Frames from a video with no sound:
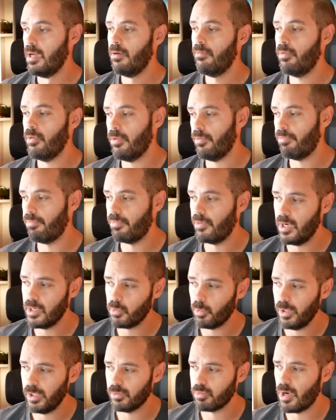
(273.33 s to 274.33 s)
for the
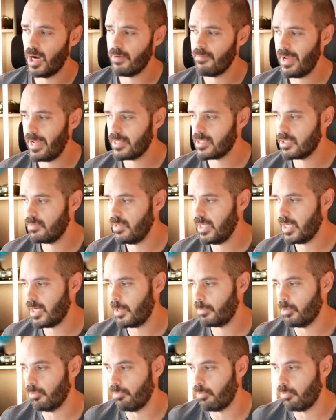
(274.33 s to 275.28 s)
front-wheel drive SV and up to